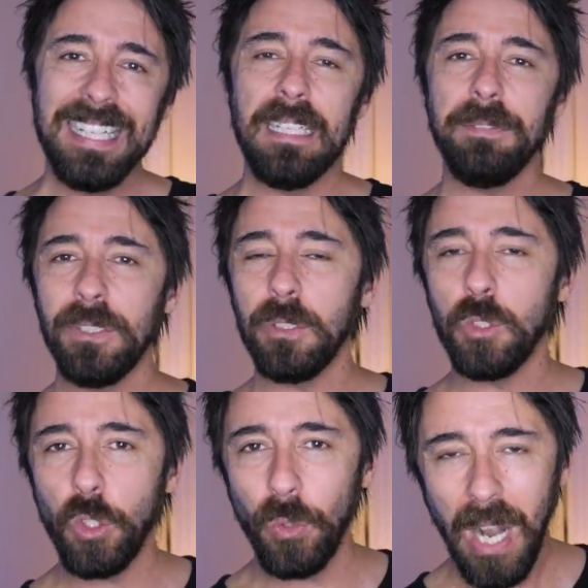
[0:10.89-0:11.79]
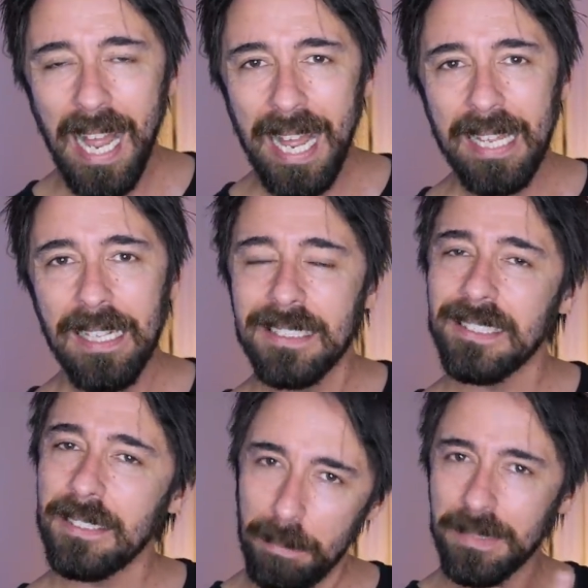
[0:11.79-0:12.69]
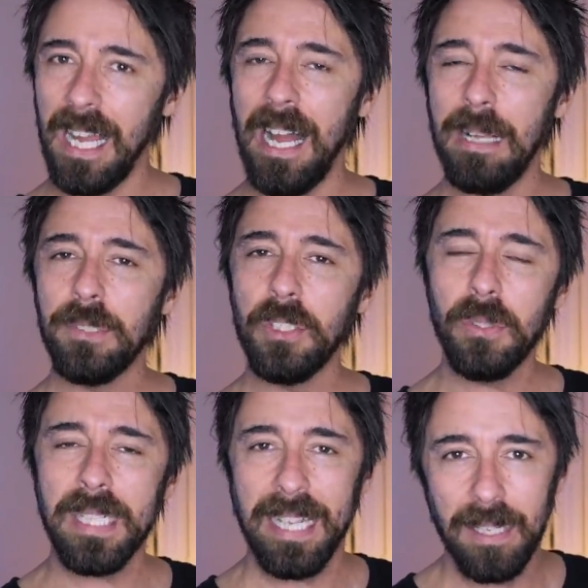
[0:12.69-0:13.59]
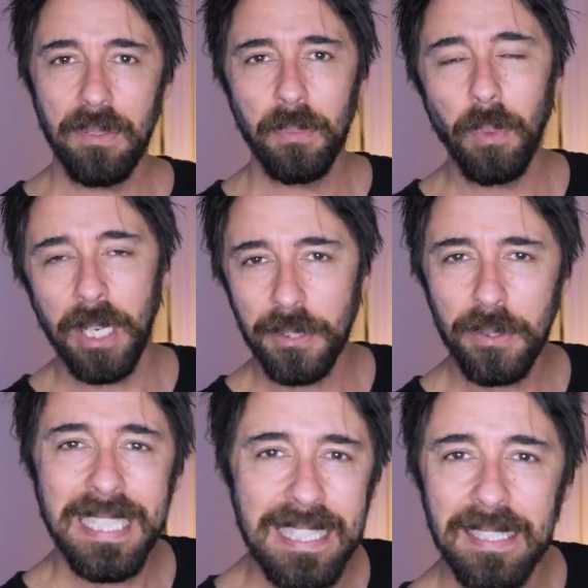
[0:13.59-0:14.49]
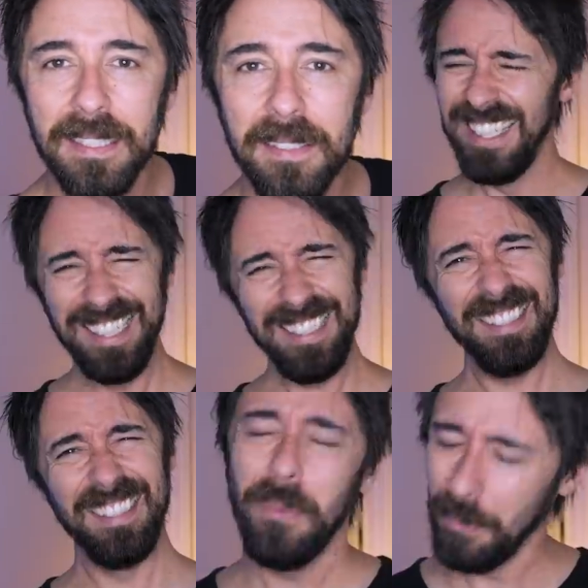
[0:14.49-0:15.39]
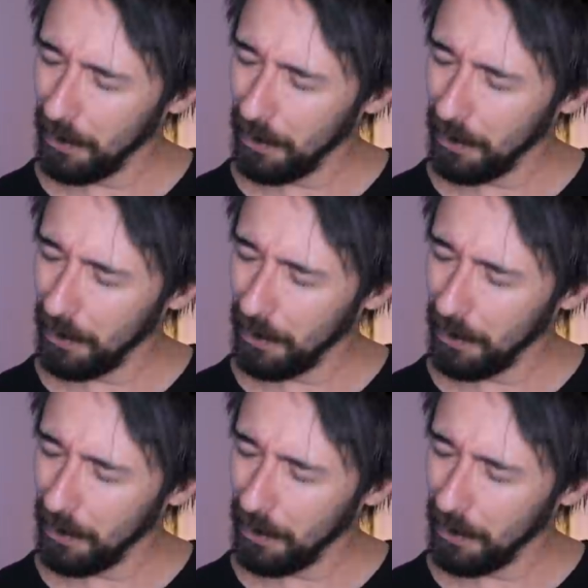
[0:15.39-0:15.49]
if you try, sometimes you'll get what you need. Huh?